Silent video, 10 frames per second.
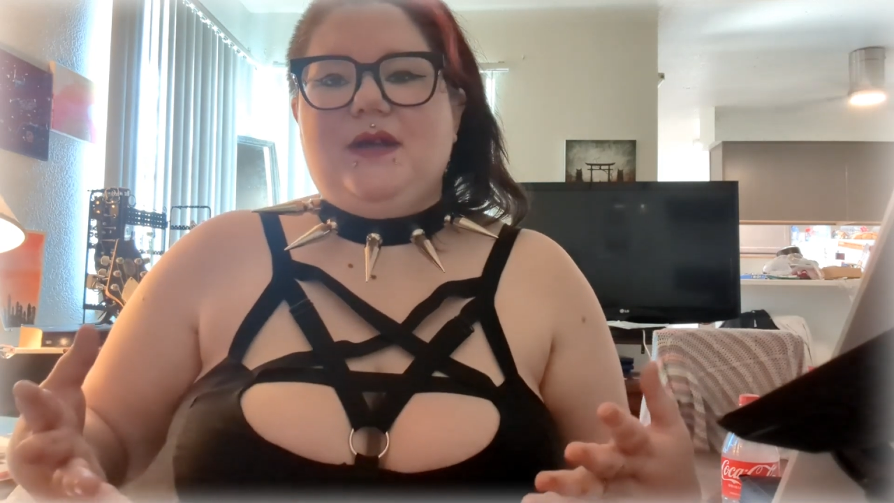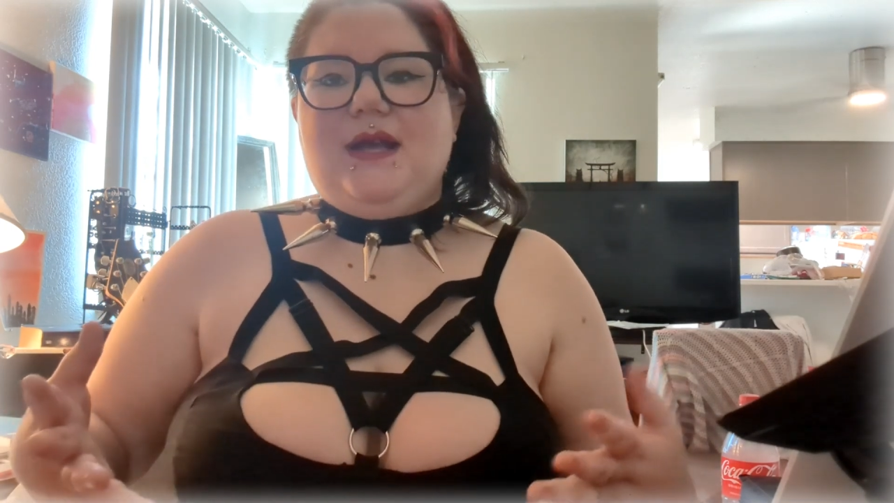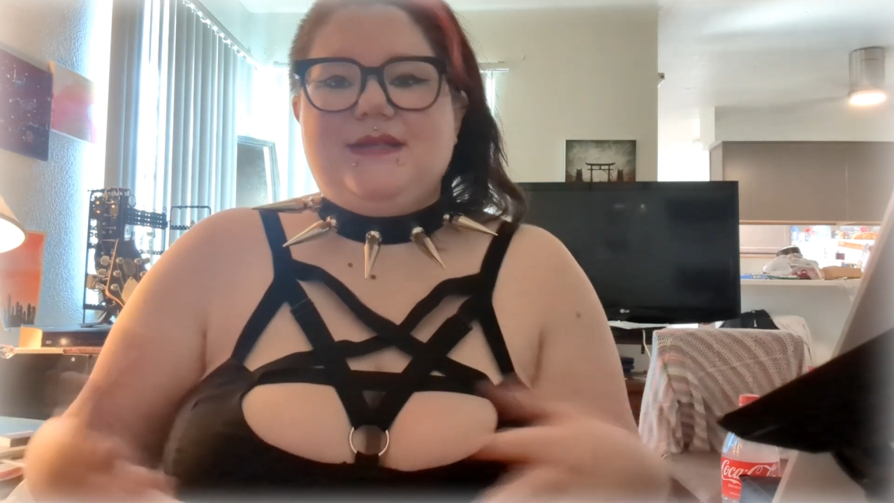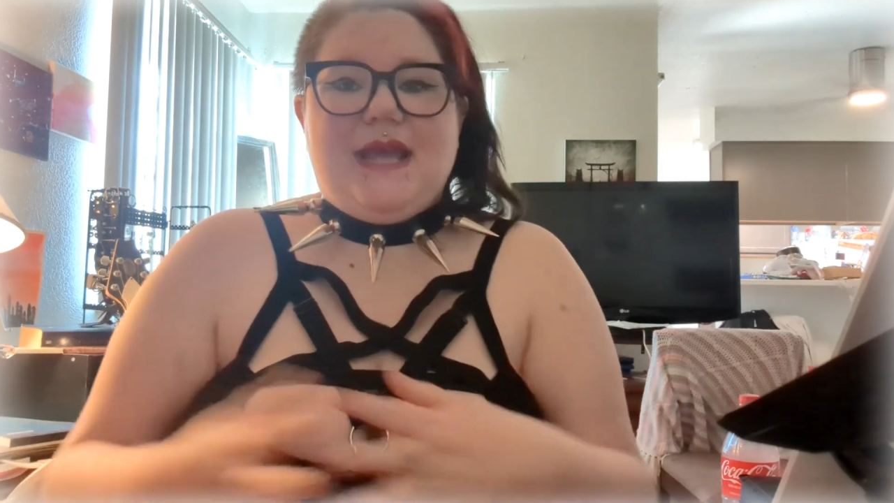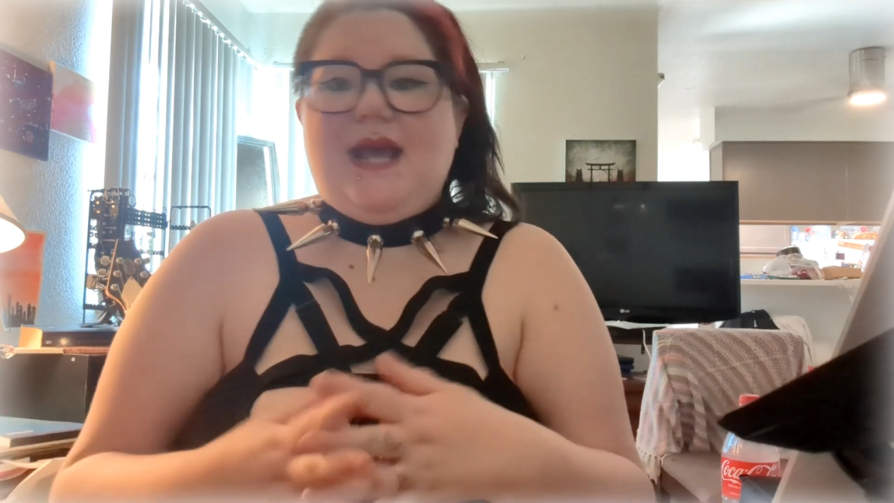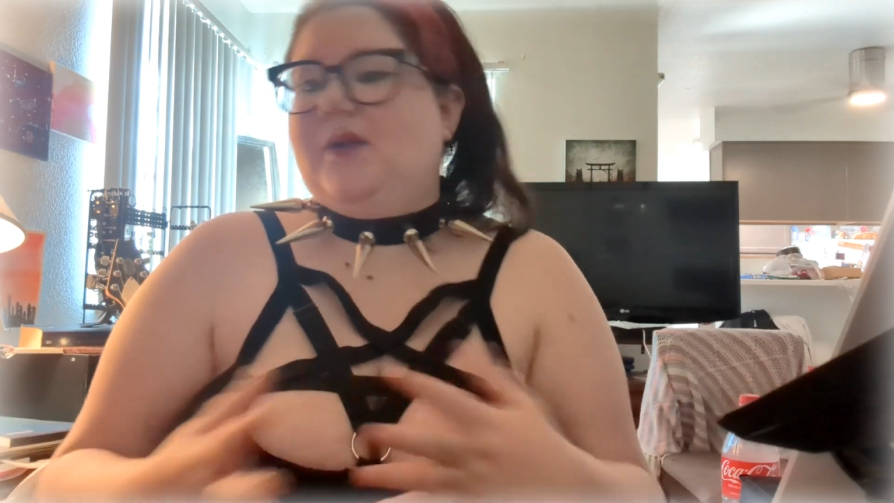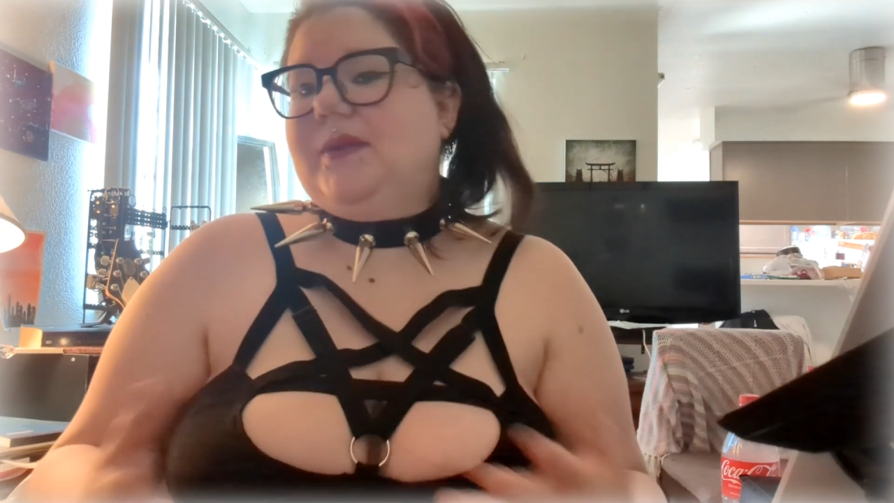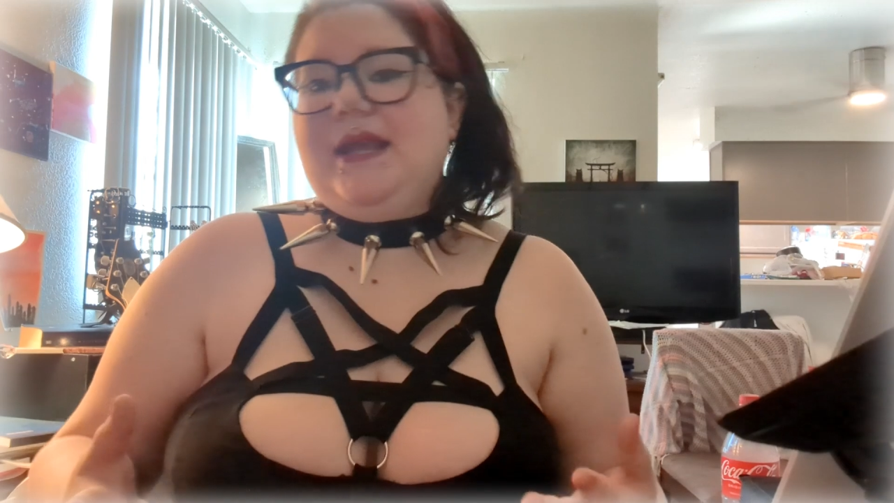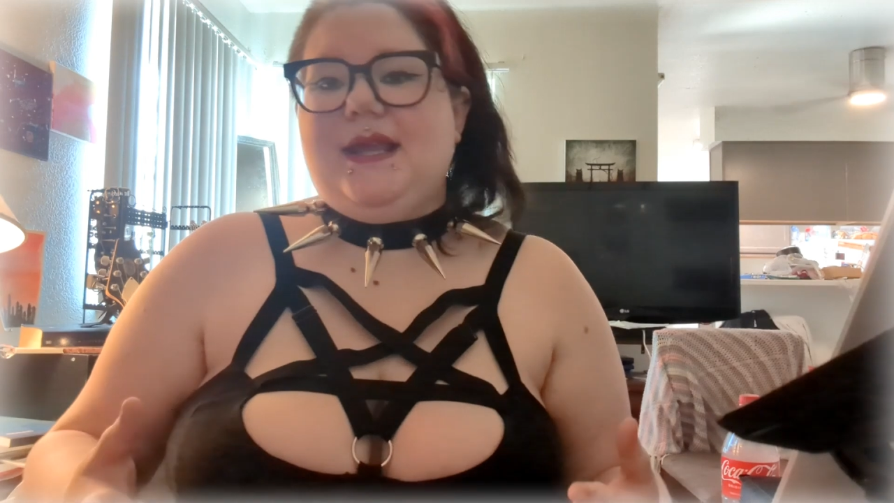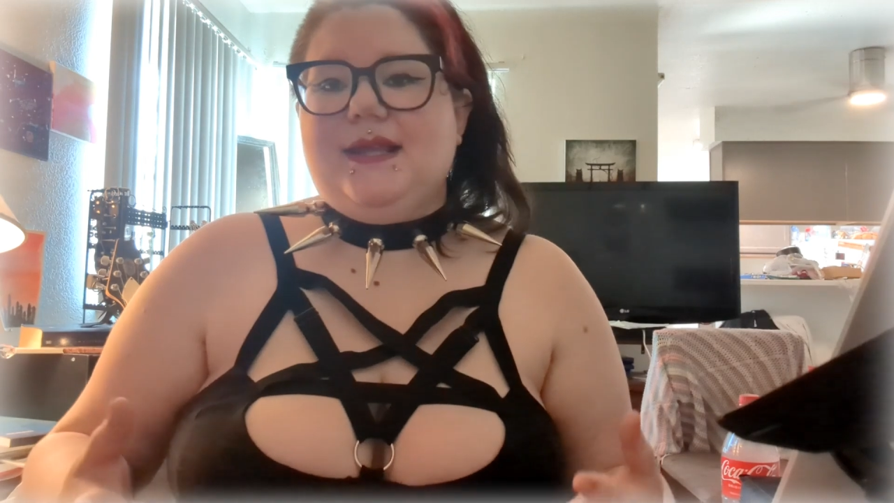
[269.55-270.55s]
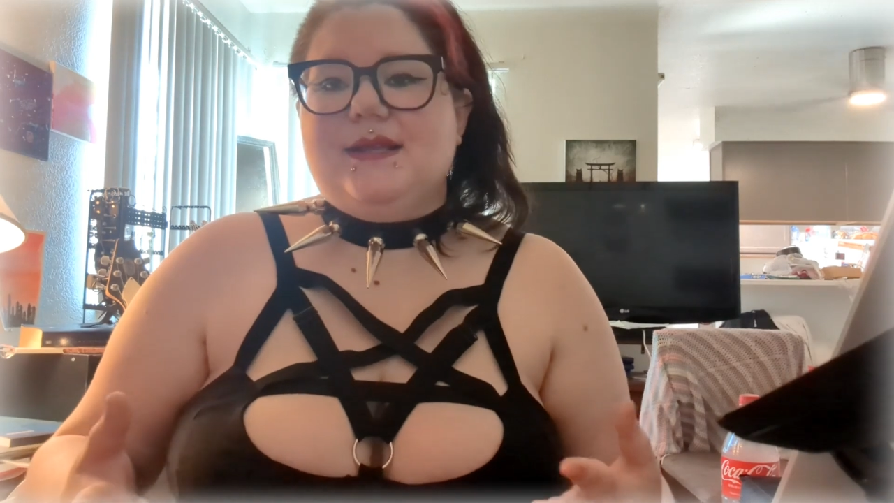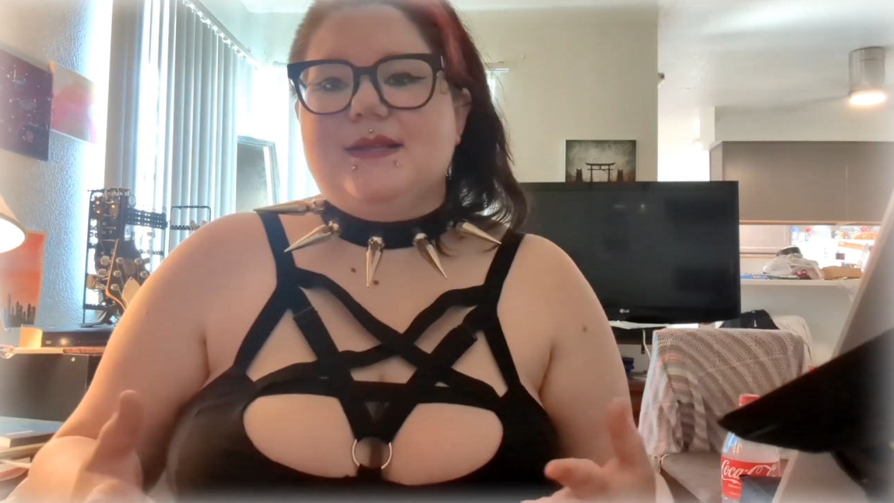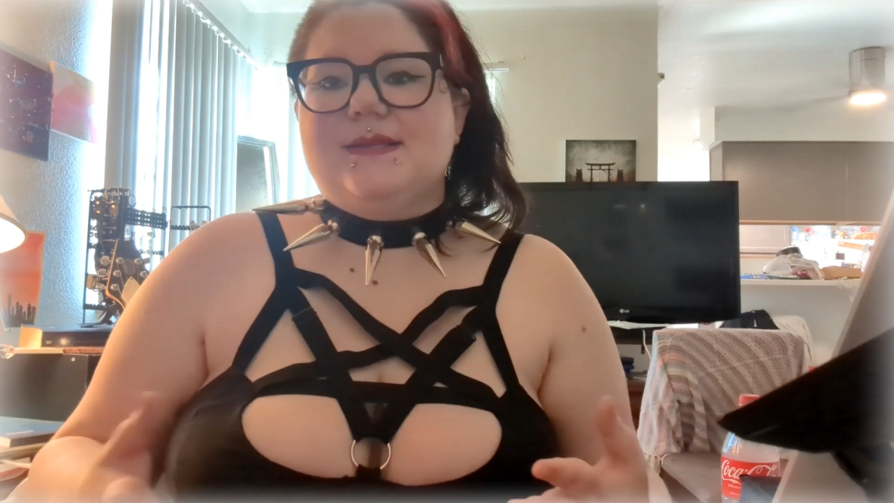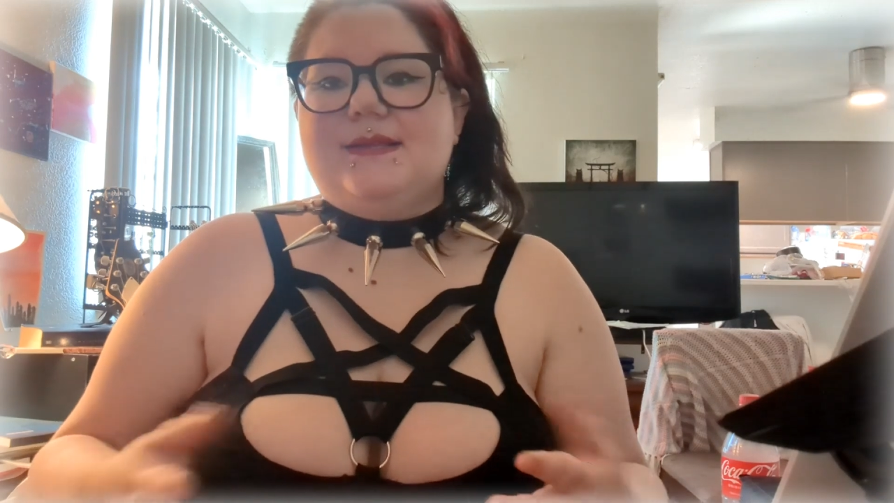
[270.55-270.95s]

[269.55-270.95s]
a town is,